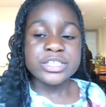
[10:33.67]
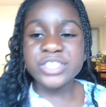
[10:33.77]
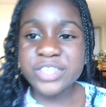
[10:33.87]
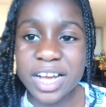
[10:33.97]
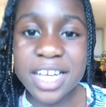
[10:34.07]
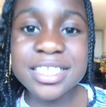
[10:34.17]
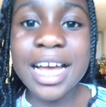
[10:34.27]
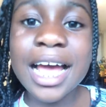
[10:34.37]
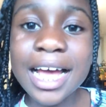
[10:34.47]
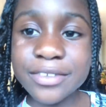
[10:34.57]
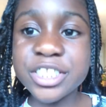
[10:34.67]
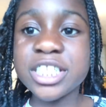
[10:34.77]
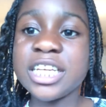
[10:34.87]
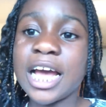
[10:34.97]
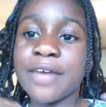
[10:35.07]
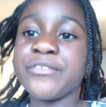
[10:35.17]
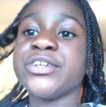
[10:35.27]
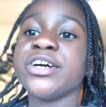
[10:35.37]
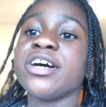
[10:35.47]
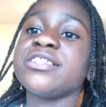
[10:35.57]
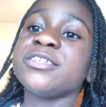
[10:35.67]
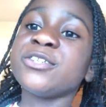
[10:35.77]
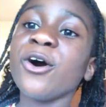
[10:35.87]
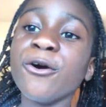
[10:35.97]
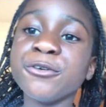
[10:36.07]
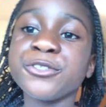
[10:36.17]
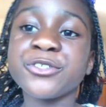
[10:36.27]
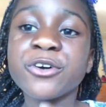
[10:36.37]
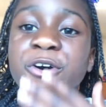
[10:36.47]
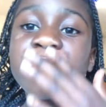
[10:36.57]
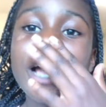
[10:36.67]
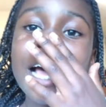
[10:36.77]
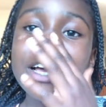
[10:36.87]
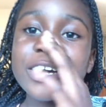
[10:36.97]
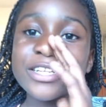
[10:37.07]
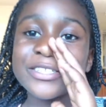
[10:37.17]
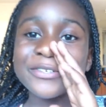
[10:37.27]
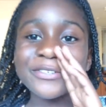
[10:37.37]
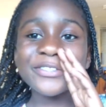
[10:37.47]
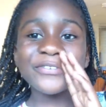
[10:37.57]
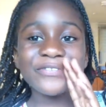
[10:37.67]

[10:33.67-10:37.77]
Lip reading: So guys, I actually haven't heard this whole song. I heard it on the